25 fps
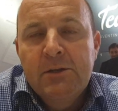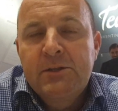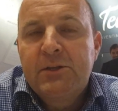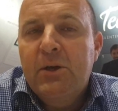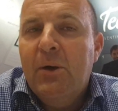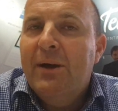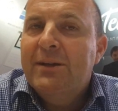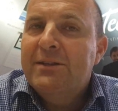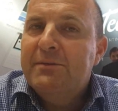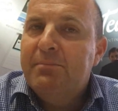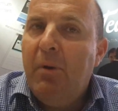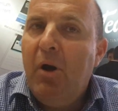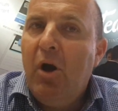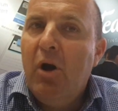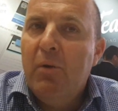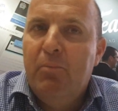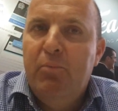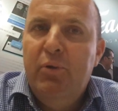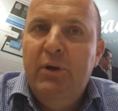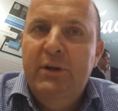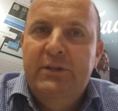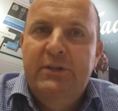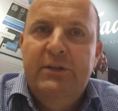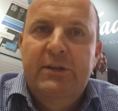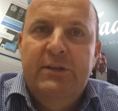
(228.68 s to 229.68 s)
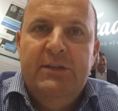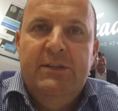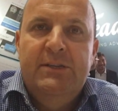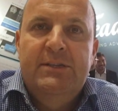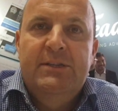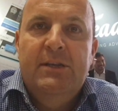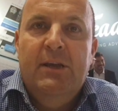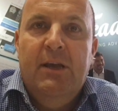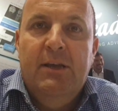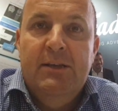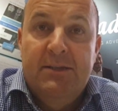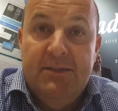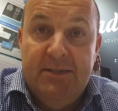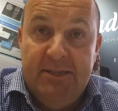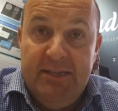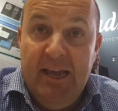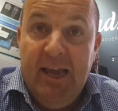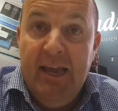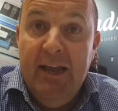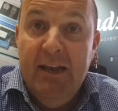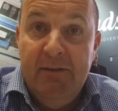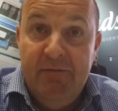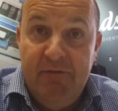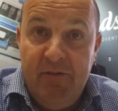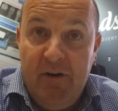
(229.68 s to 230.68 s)
So as Mark Pritchard has
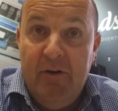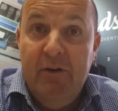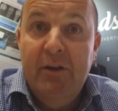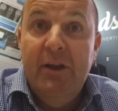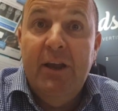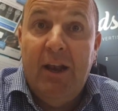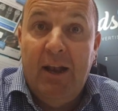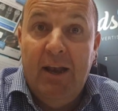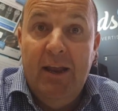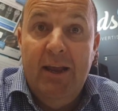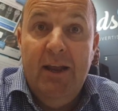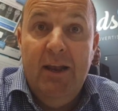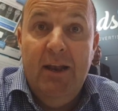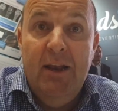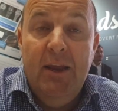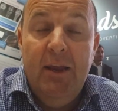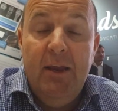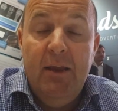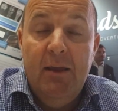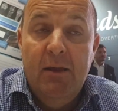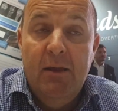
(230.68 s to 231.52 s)
said very clearly,